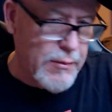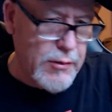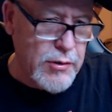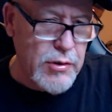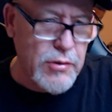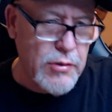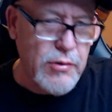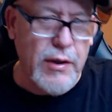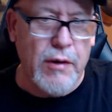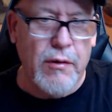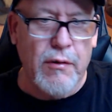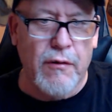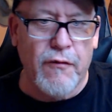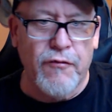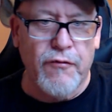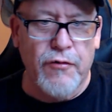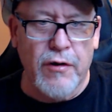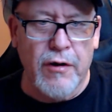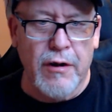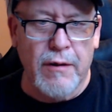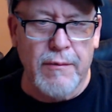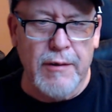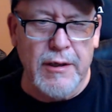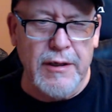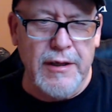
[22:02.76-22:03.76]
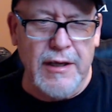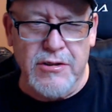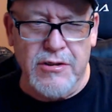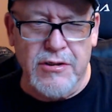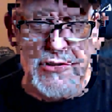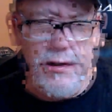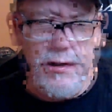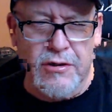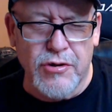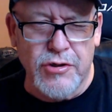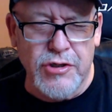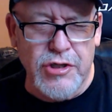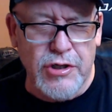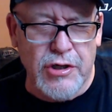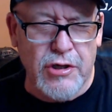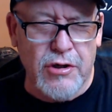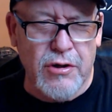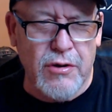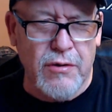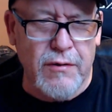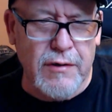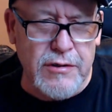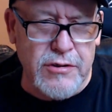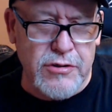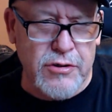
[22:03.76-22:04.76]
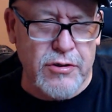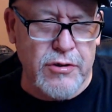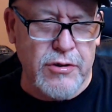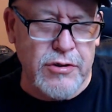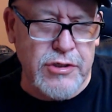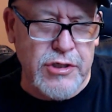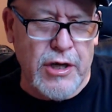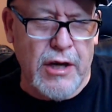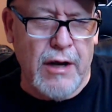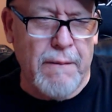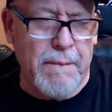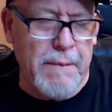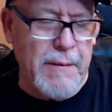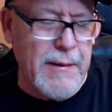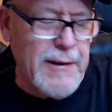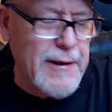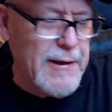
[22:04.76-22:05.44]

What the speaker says: who they were from. I think Sergio at Surge Up.